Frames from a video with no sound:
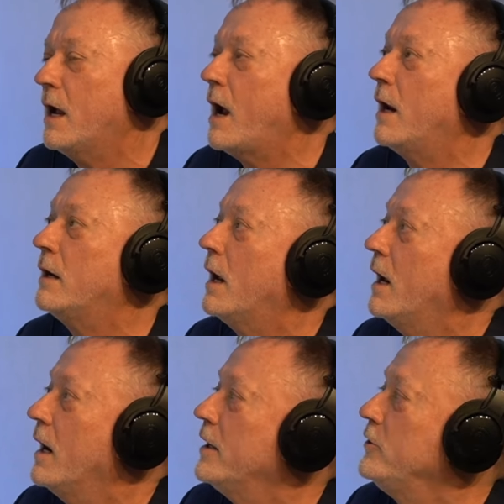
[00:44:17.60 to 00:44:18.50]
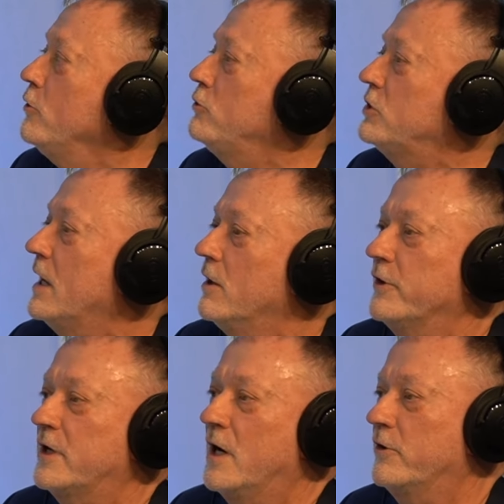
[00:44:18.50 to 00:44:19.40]
and you tell
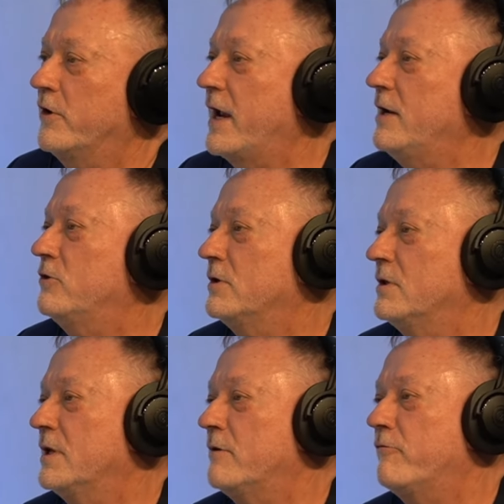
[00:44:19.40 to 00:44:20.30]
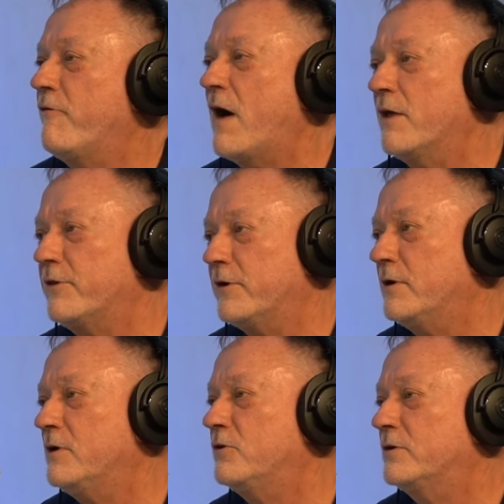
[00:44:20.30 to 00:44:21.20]
the congregation that father
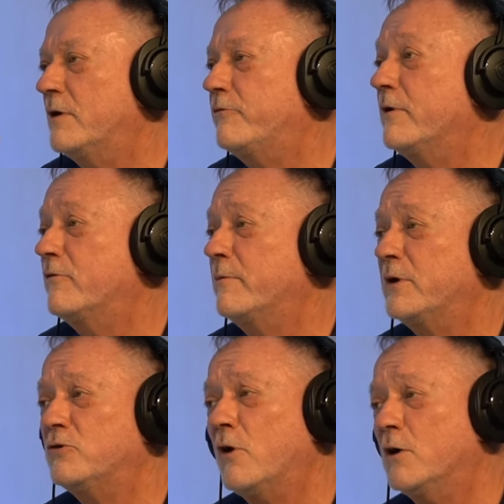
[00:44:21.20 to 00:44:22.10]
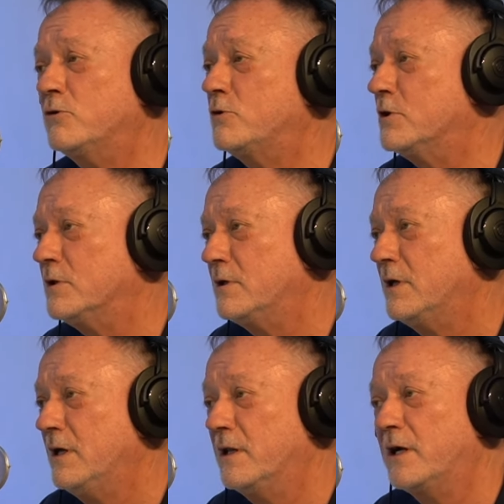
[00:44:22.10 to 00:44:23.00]
is suffering from exhaustion,
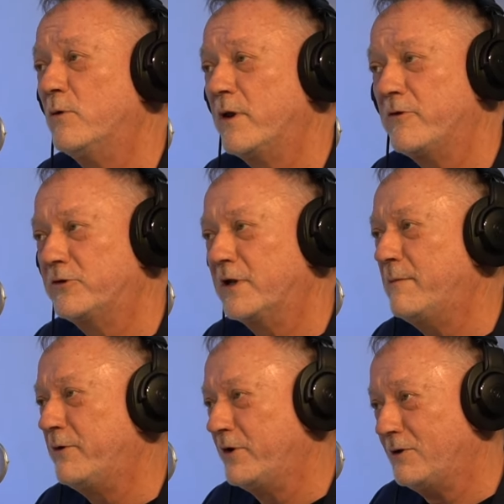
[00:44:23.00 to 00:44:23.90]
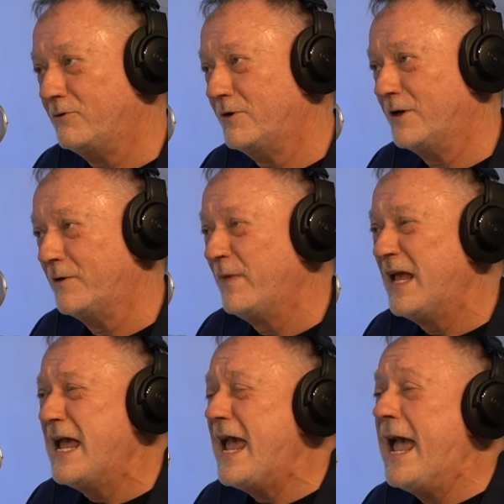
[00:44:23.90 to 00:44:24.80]
like one of the celebrities. Right. You know?
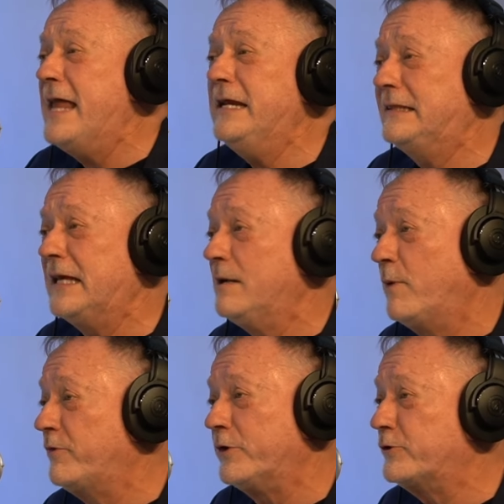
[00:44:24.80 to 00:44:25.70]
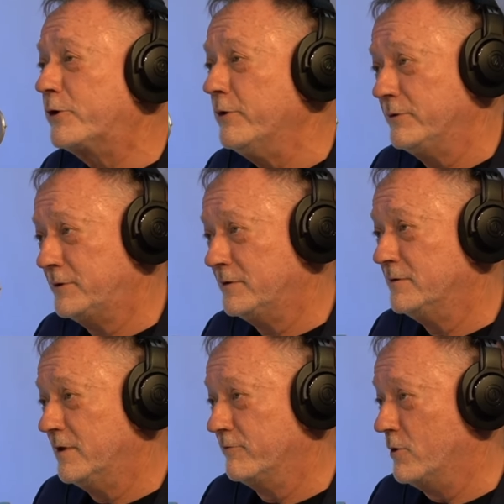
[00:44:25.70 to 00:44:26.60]
Anything but the truth,
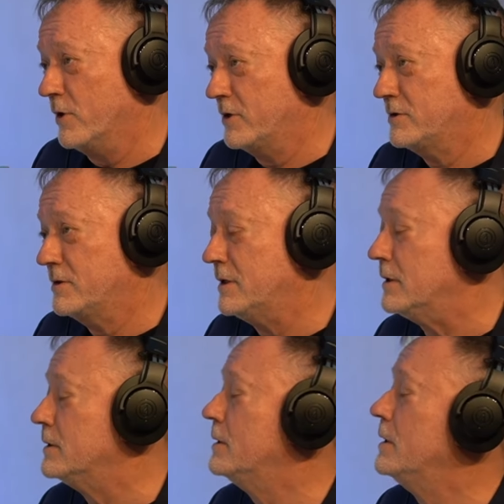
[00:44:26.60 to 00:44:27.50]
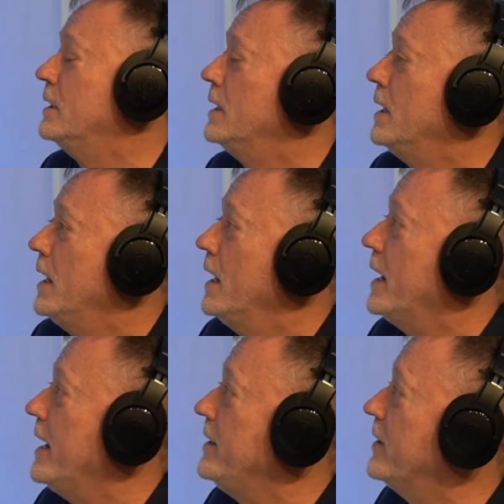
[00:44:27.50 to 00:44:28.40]
of course, you know.
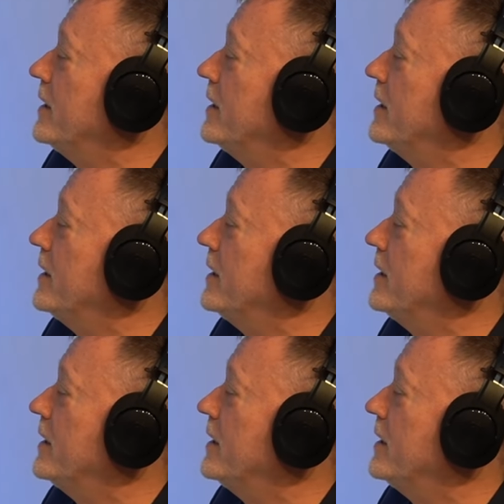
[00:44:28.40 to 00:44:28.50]
And